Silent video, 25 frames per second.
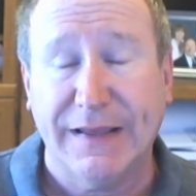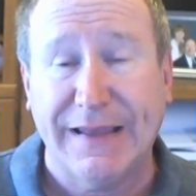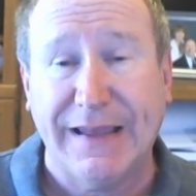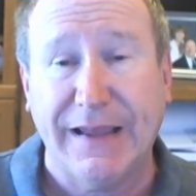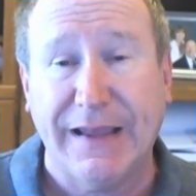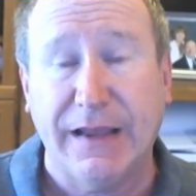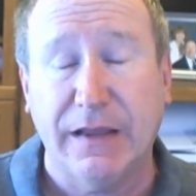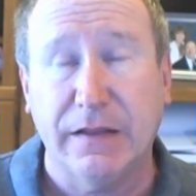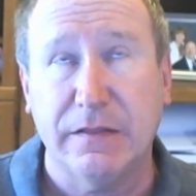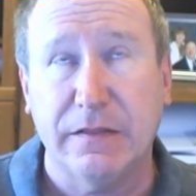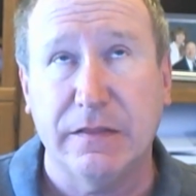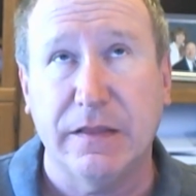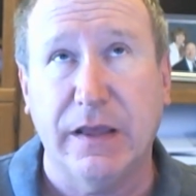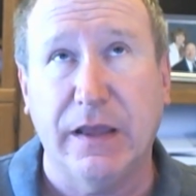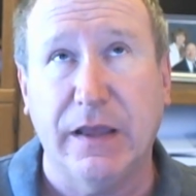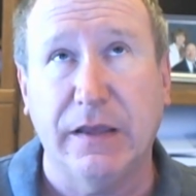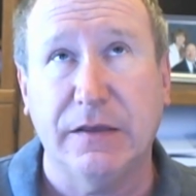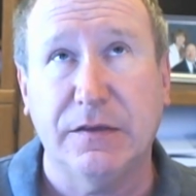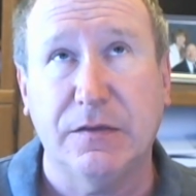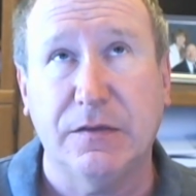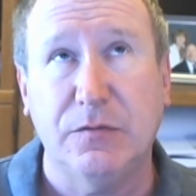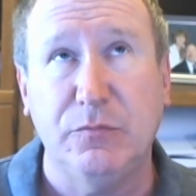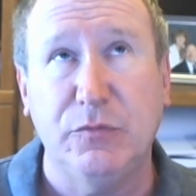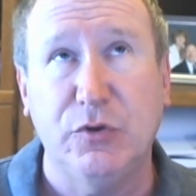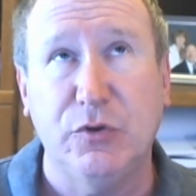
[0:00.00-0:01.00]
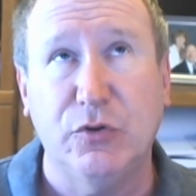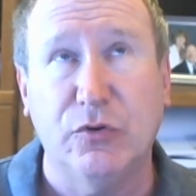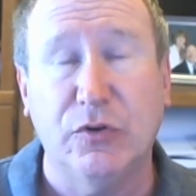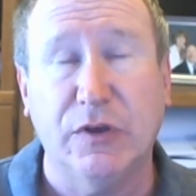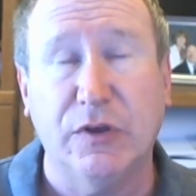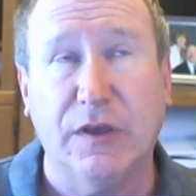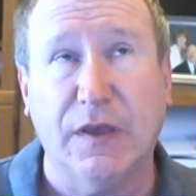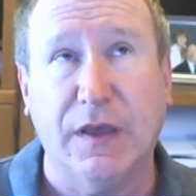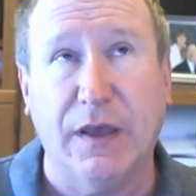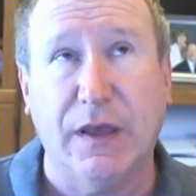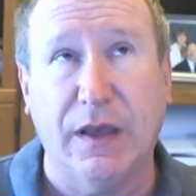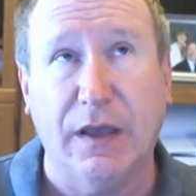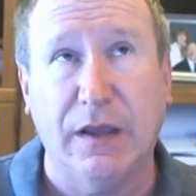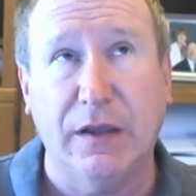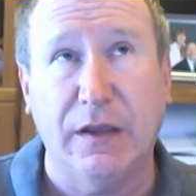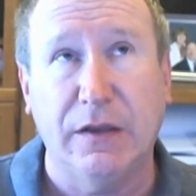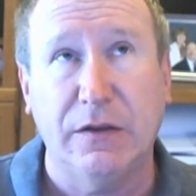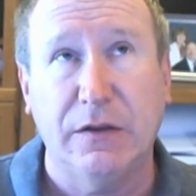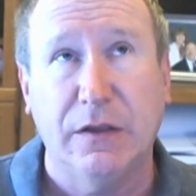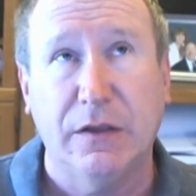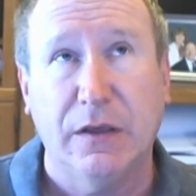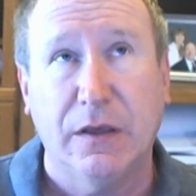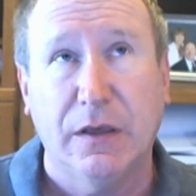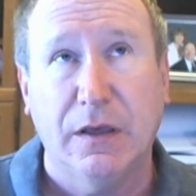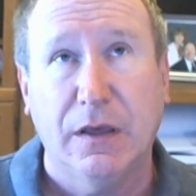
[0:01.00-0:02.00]
Can they
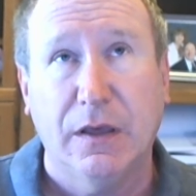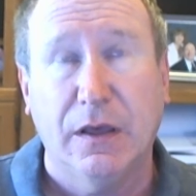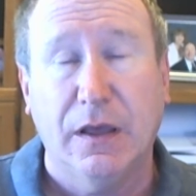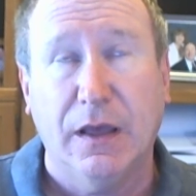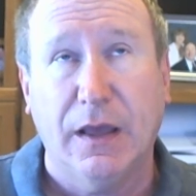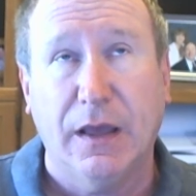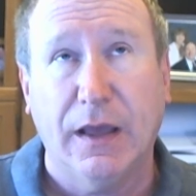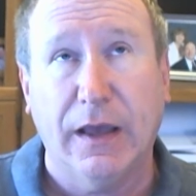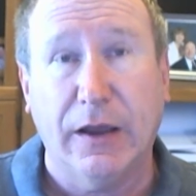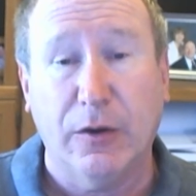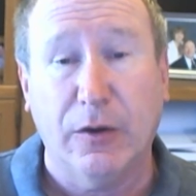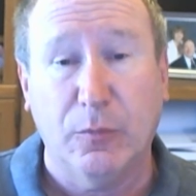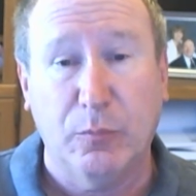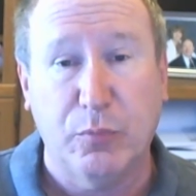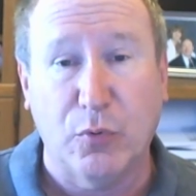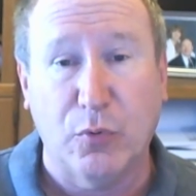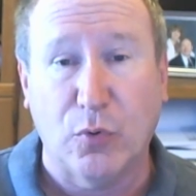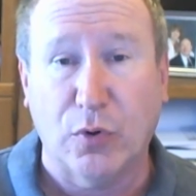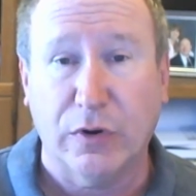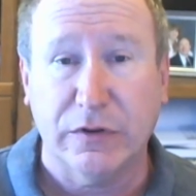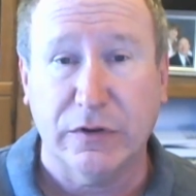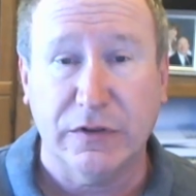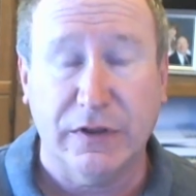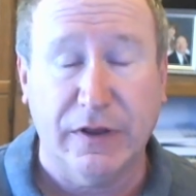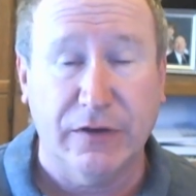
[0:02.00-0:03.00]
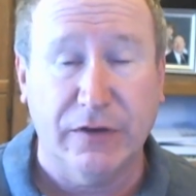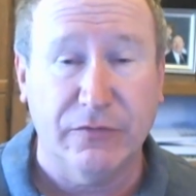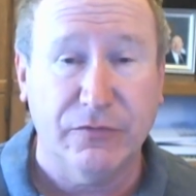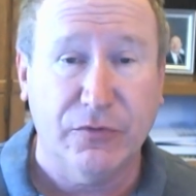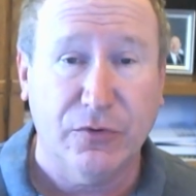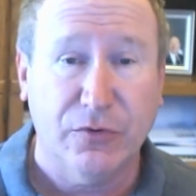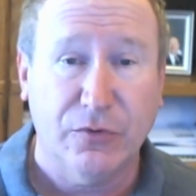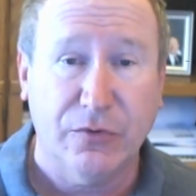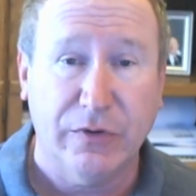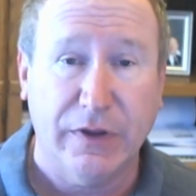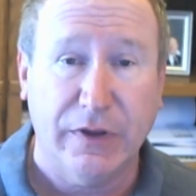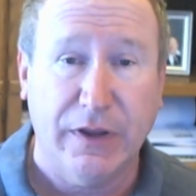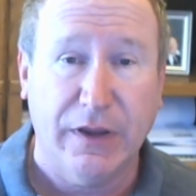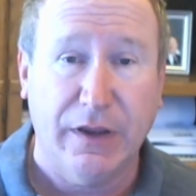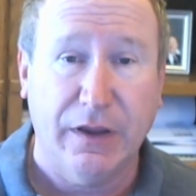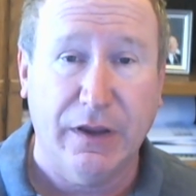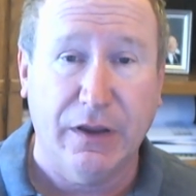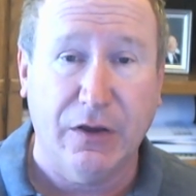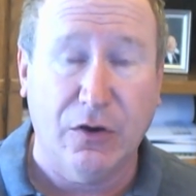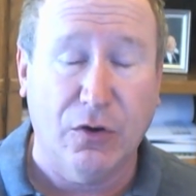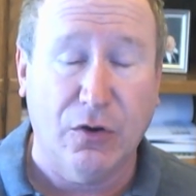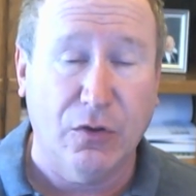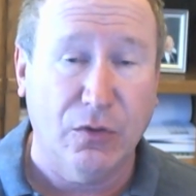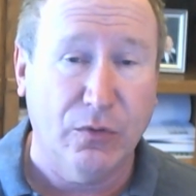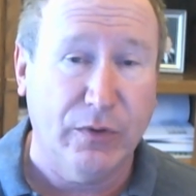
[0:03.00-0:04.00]
communicate at a board level
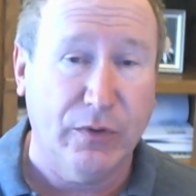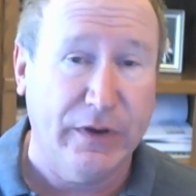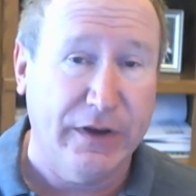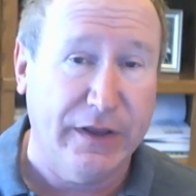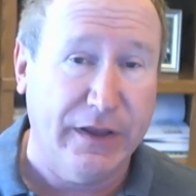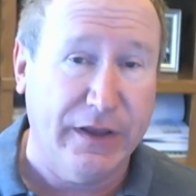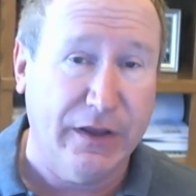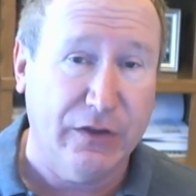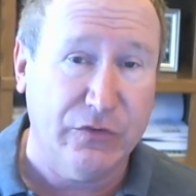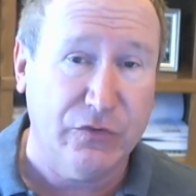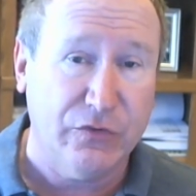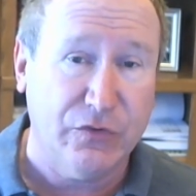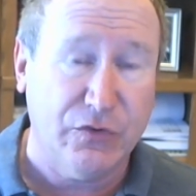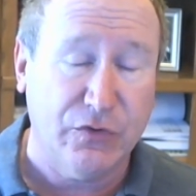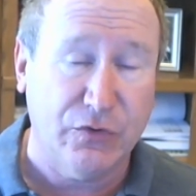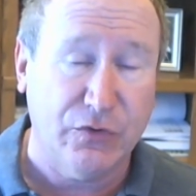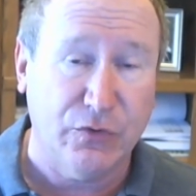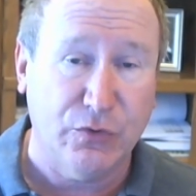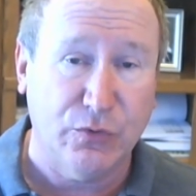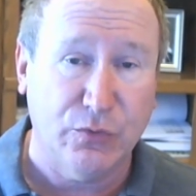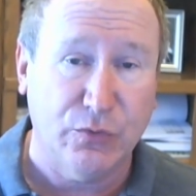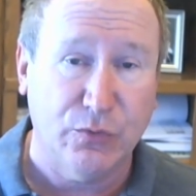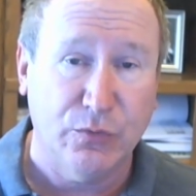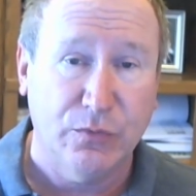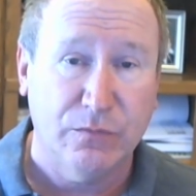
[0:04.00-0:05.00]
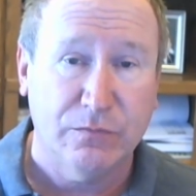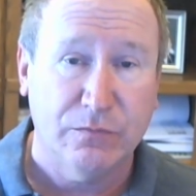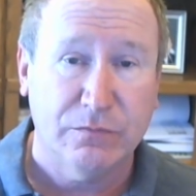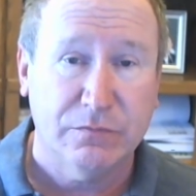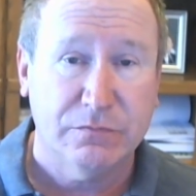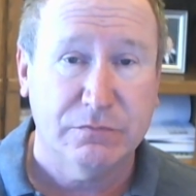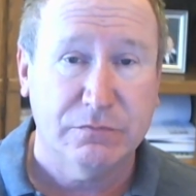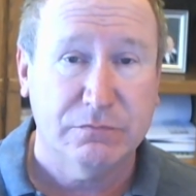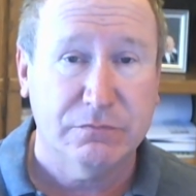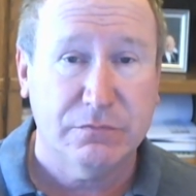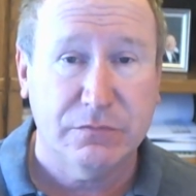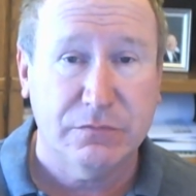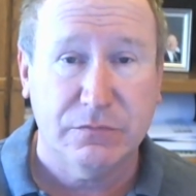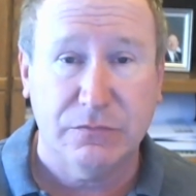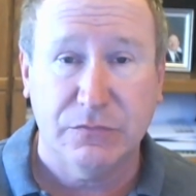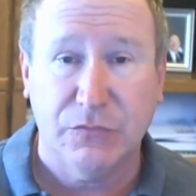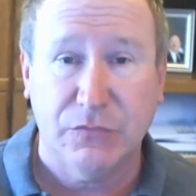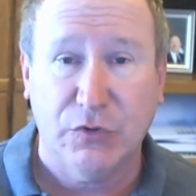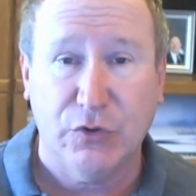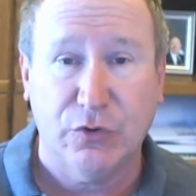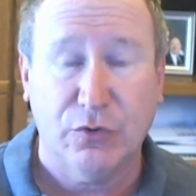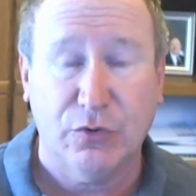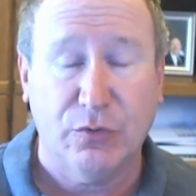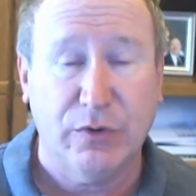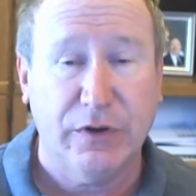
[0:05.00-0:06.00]
and all the way down to
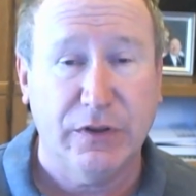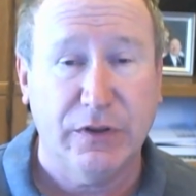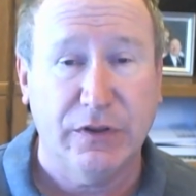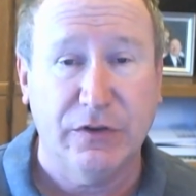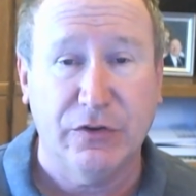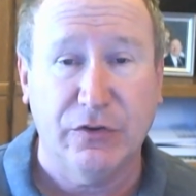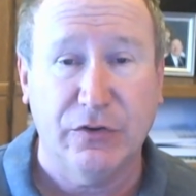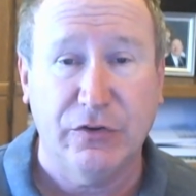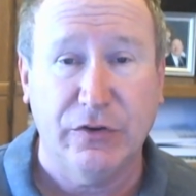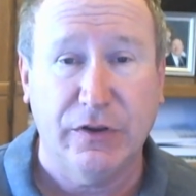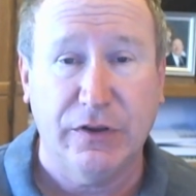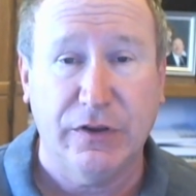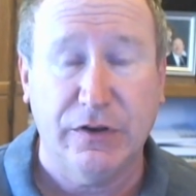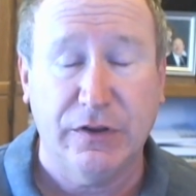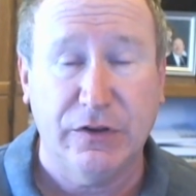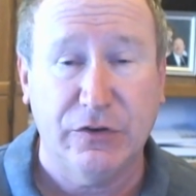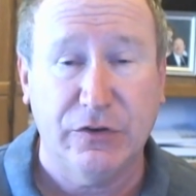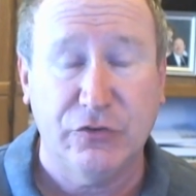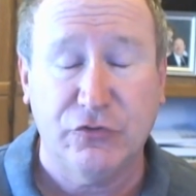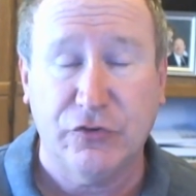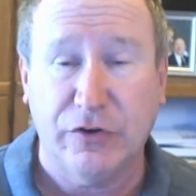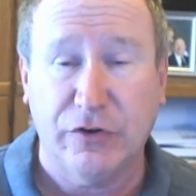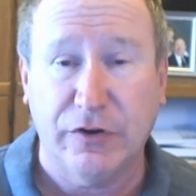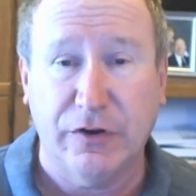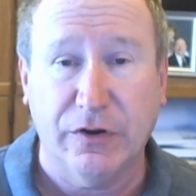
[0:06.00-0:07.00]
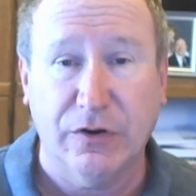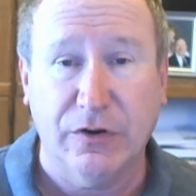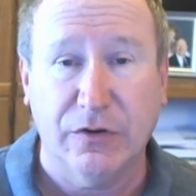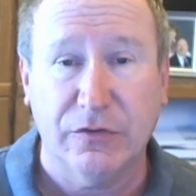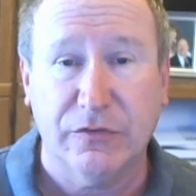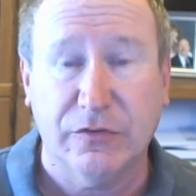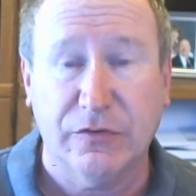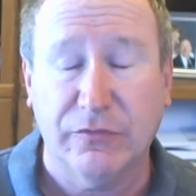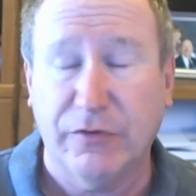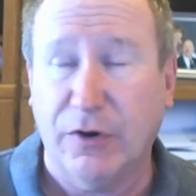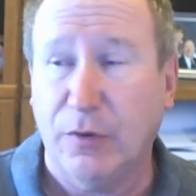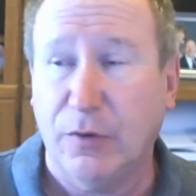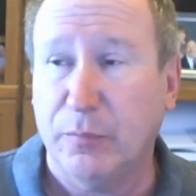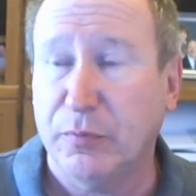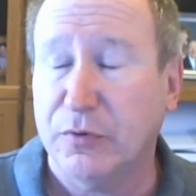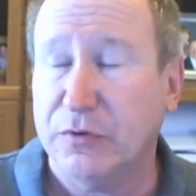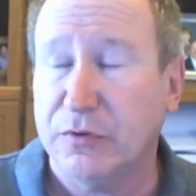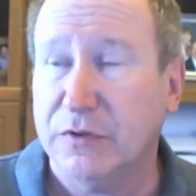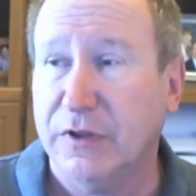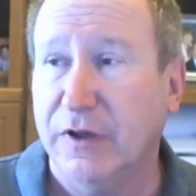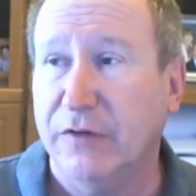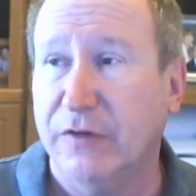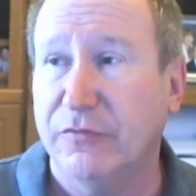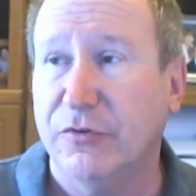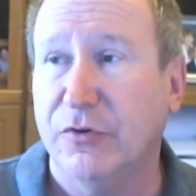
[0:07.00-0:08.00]
an engineer
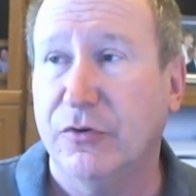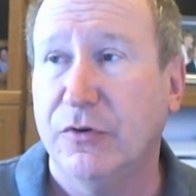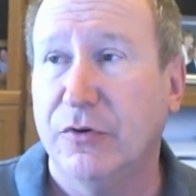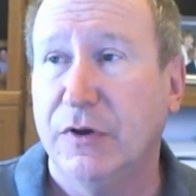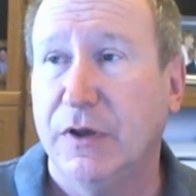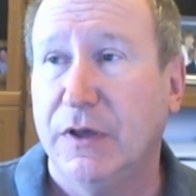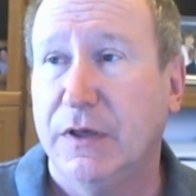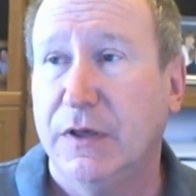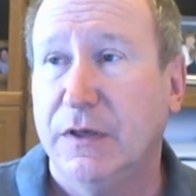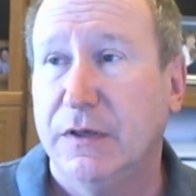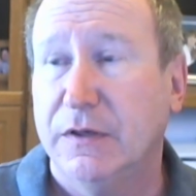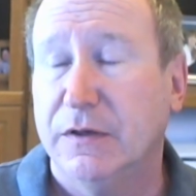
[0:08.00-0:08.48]
developer level?